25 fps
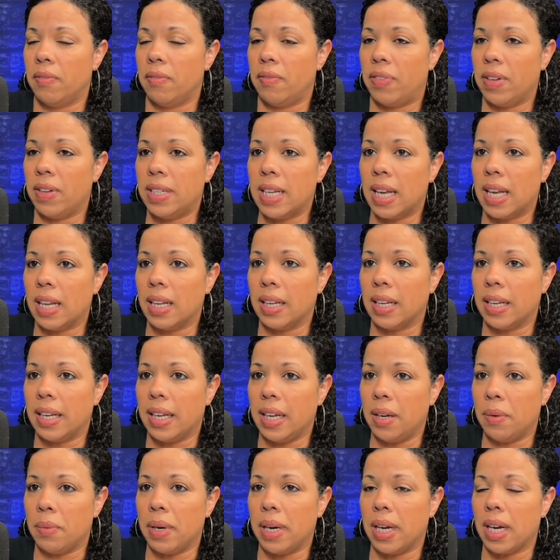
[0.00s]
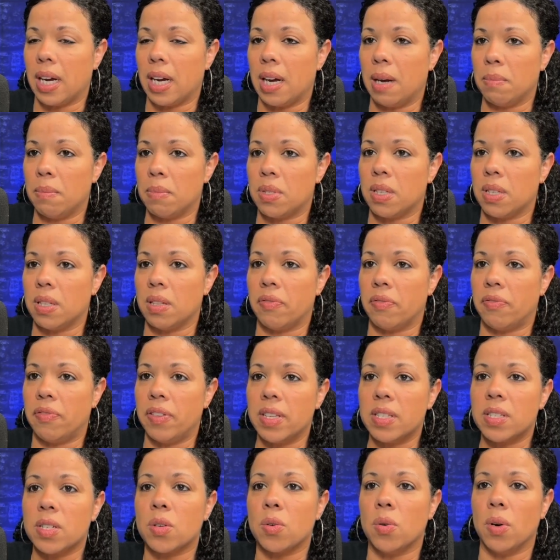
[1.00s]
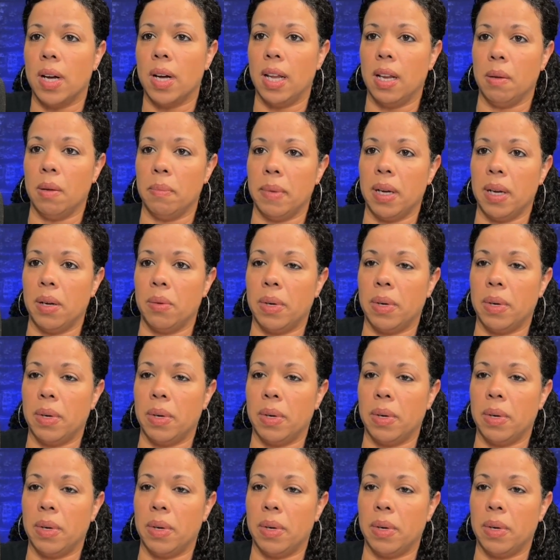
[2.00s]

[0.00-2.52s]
fidelity when it comes to the physical element.